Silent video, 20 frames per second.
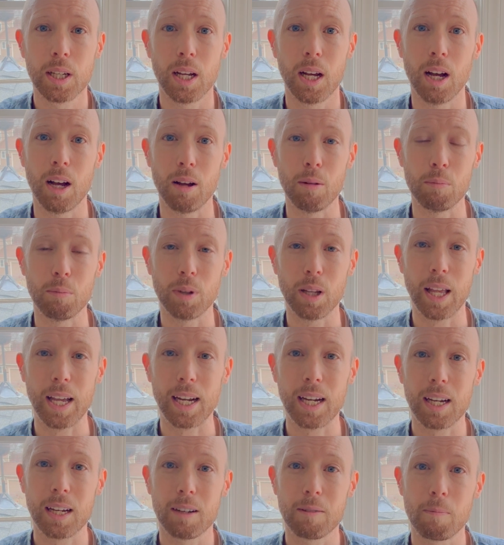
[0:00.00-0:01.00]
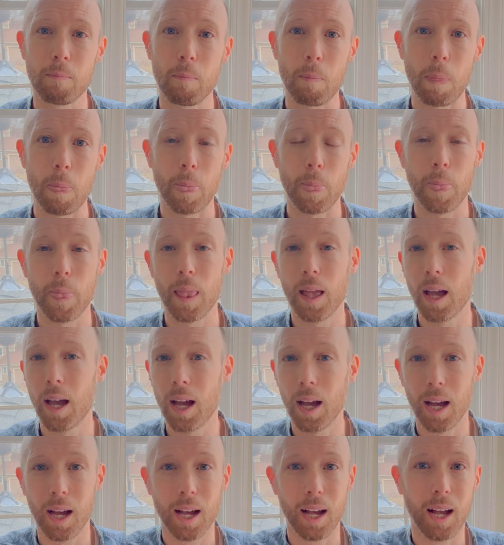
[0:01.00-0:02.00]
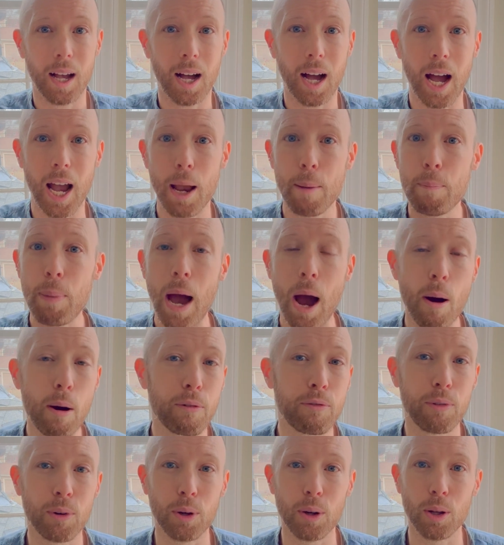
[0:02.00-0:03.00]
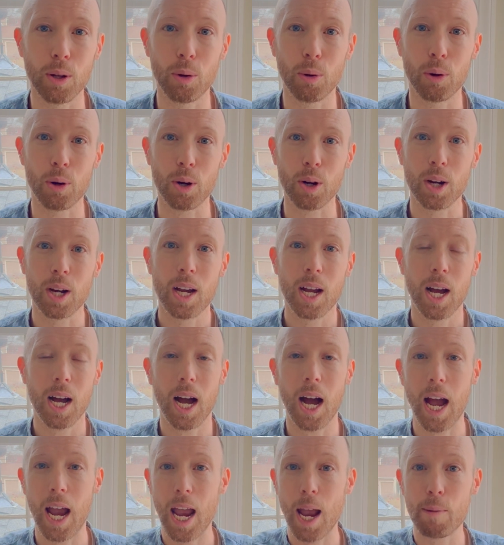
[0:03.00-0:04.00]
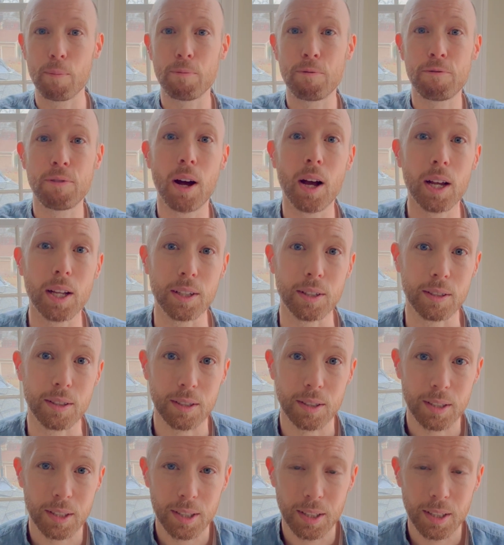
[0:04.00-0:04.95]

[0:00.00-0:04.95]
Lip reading: like I am powerful or I am fun.